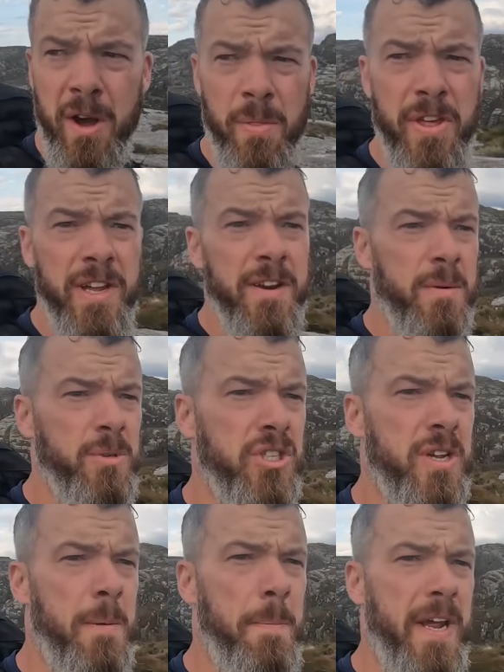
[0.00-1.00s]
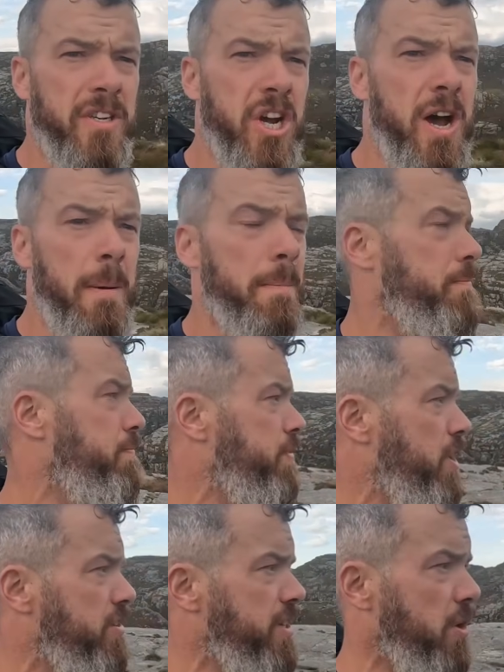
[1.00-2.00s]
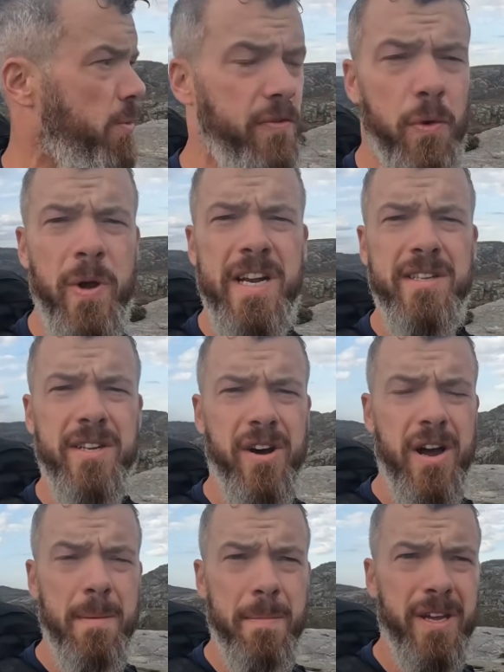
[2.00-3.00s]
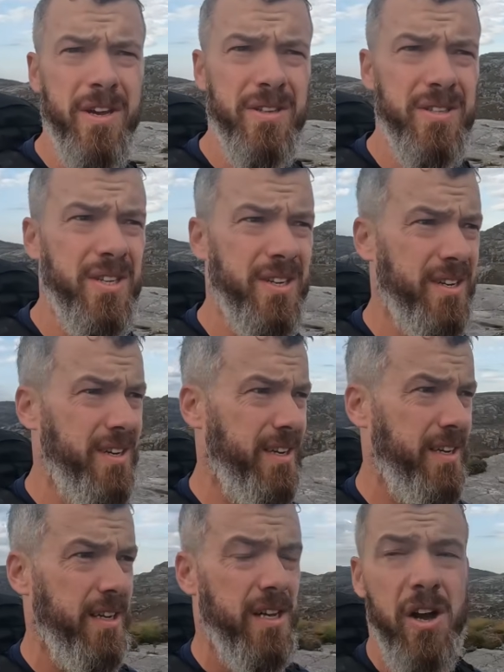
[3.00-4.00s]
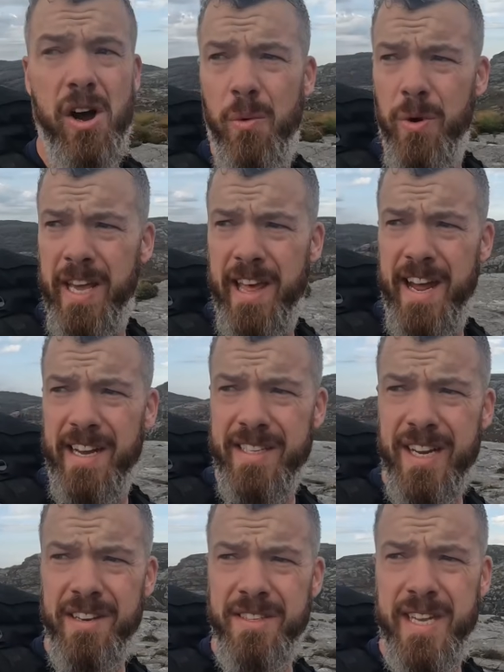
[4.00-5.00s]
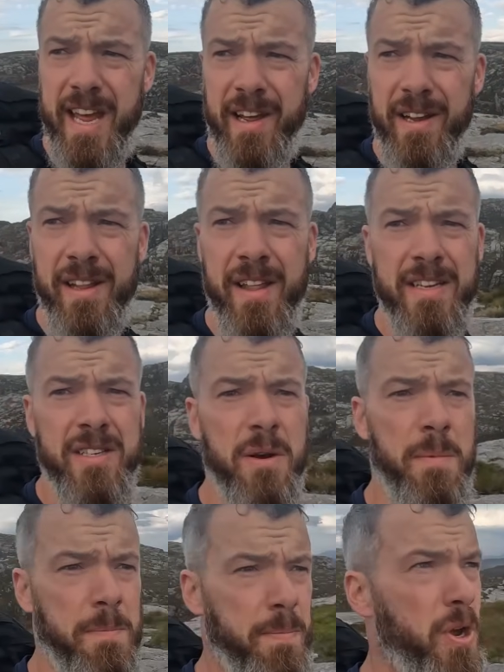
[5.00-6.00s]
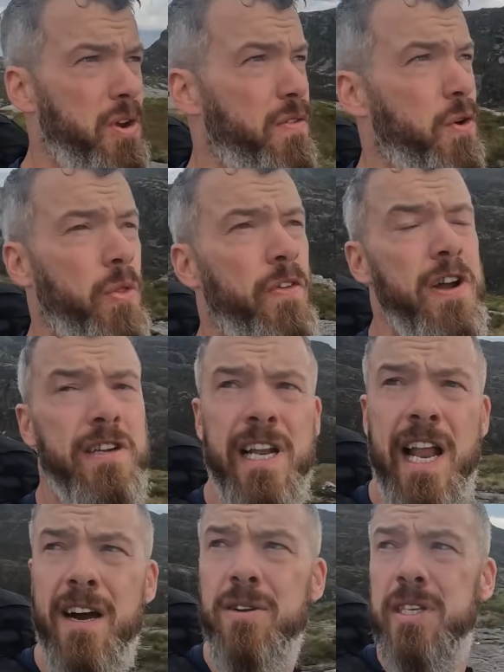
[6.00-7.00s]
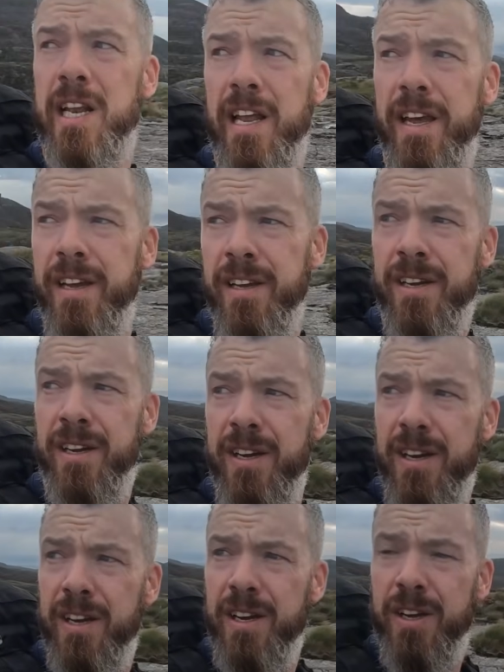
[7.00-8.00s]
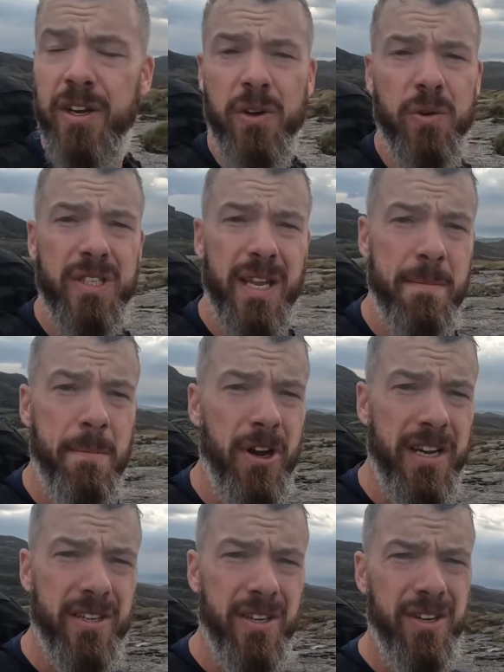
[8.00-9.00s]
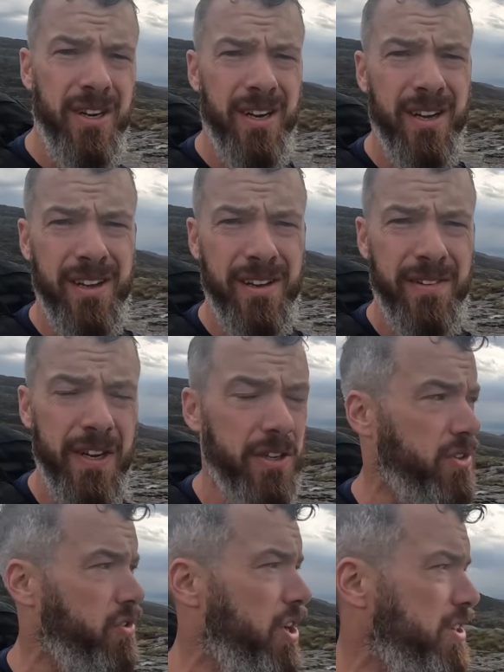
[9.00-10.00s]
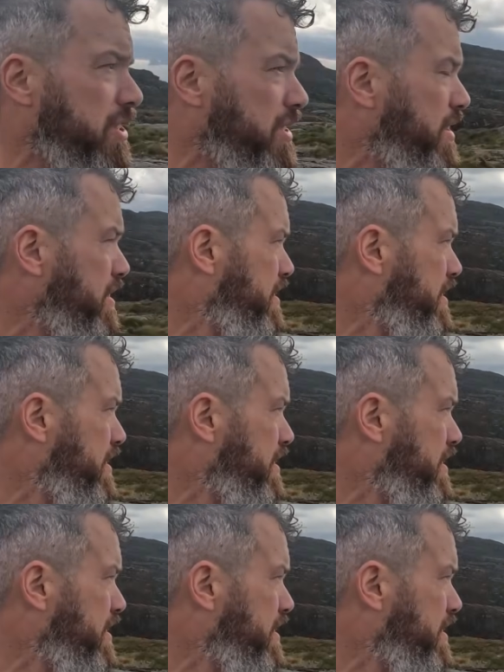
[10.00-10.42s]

I'm thinking I'm just going to pitch up and deal with the wind tonight because I want to get that sunset. That's going to be beautiful if those clouds clear, which they might do, fingers crossed.